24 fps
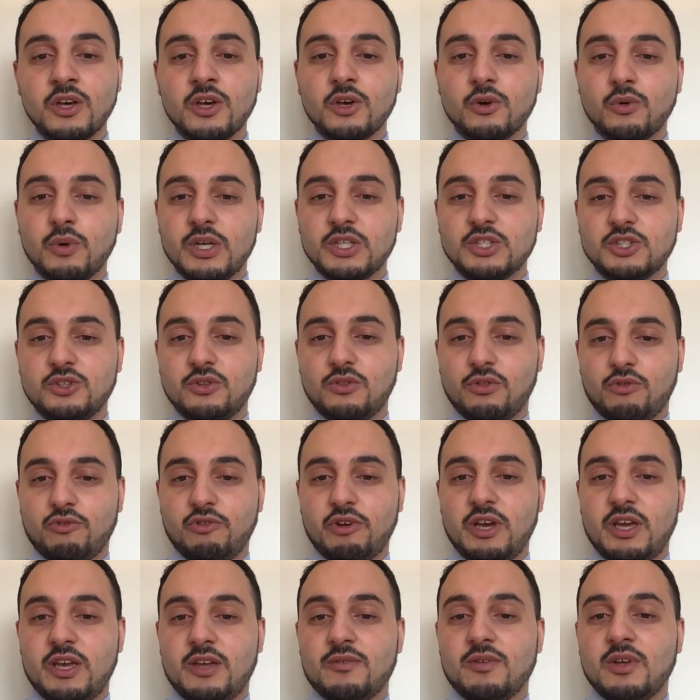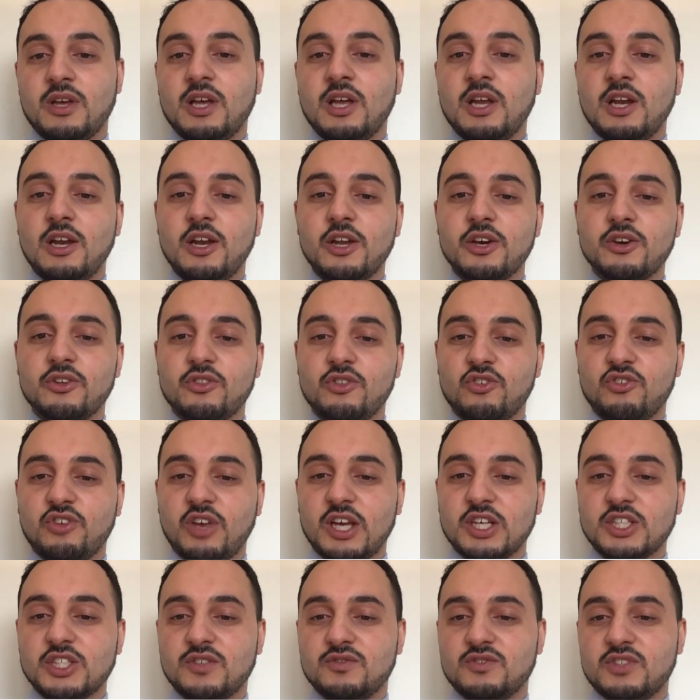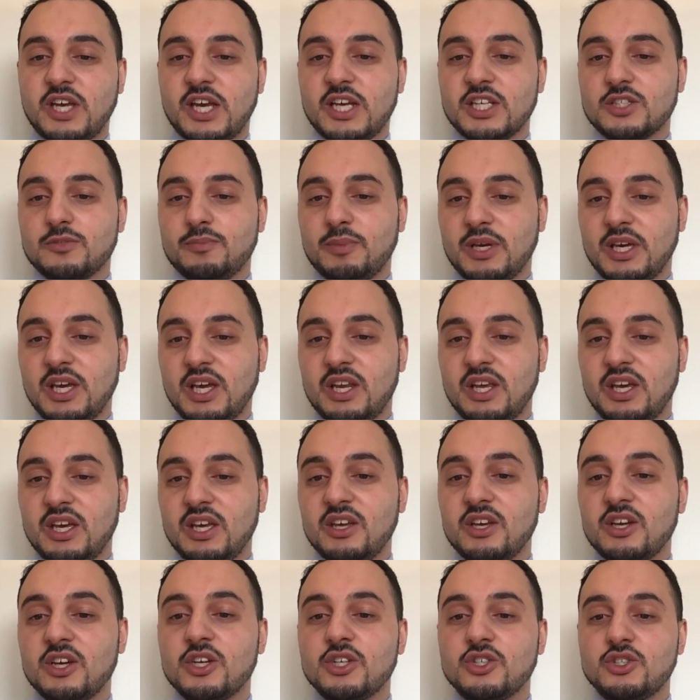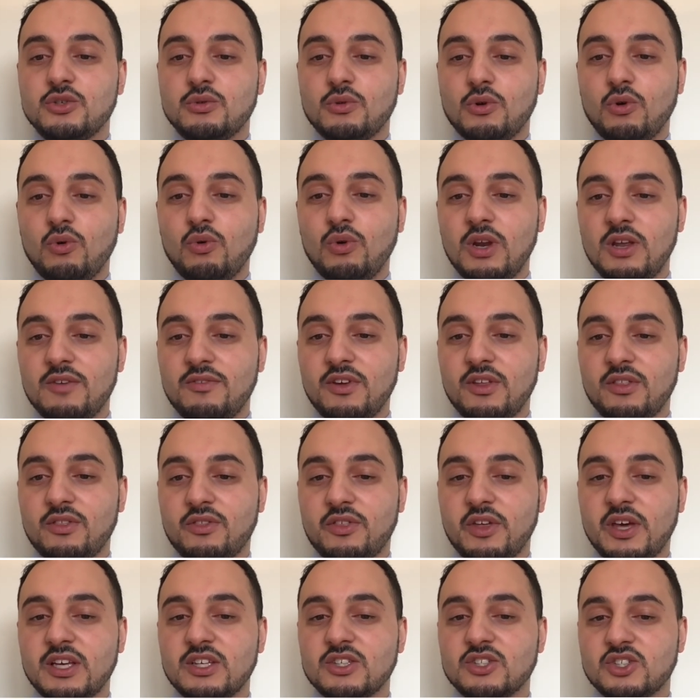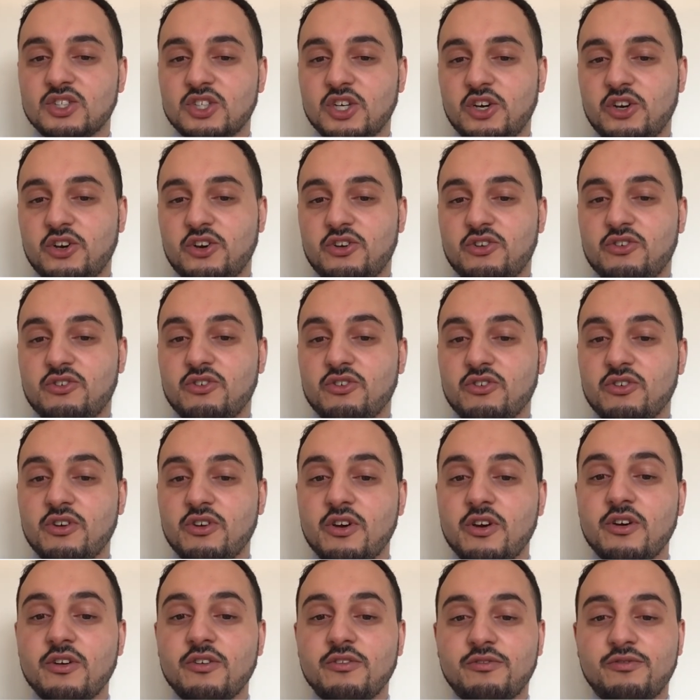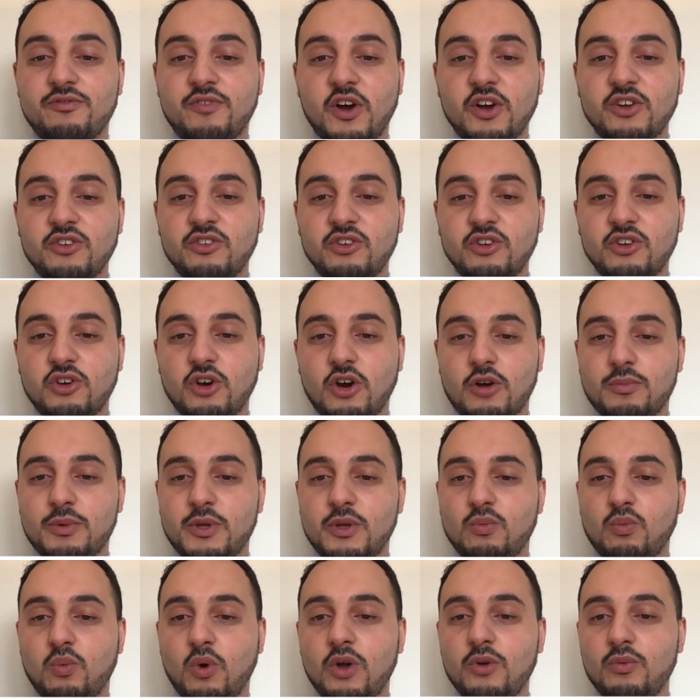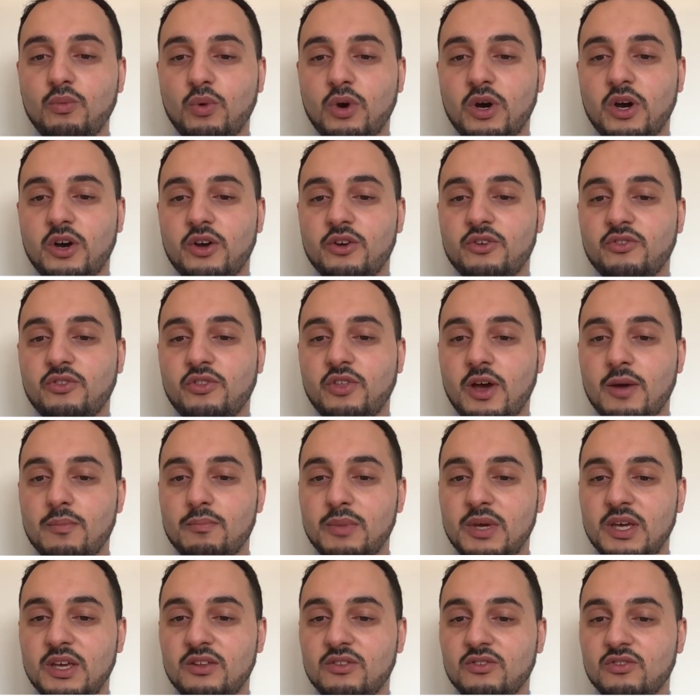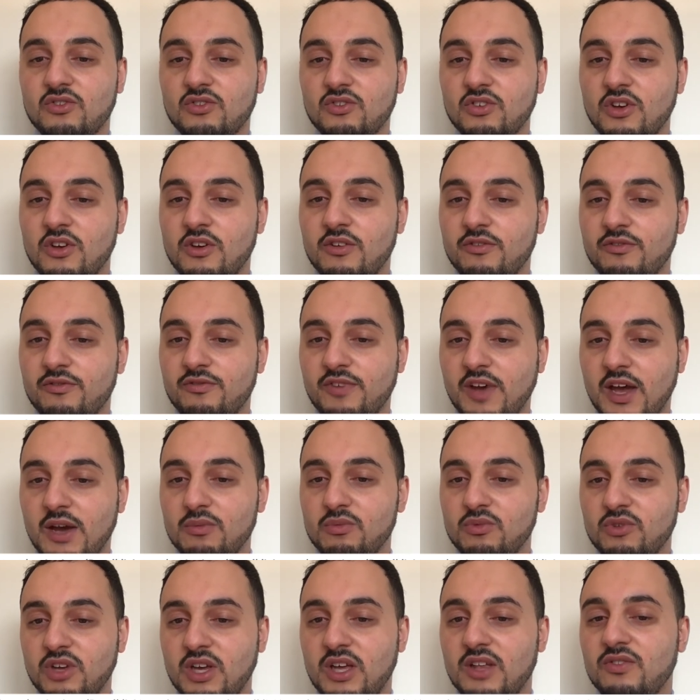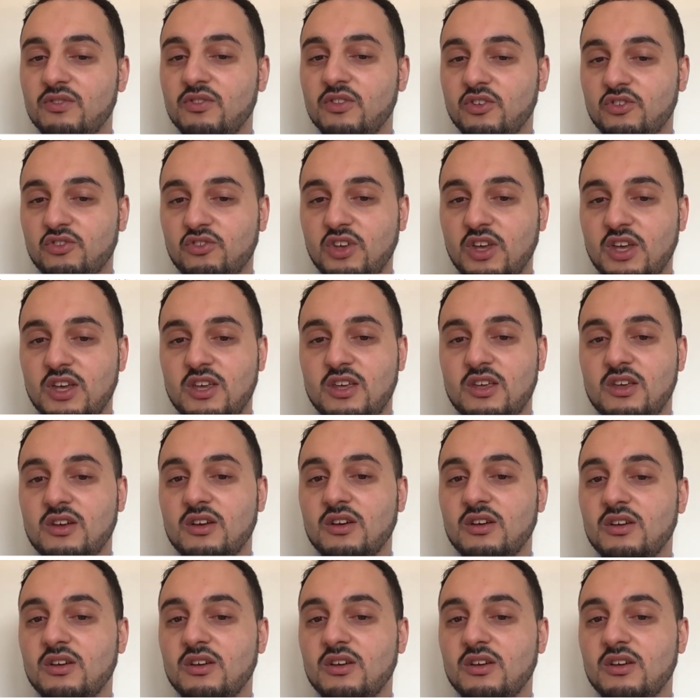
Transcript: Question 3. Look at the section of text beginning, do all living things turn? Find and copy one word that means found in the sea.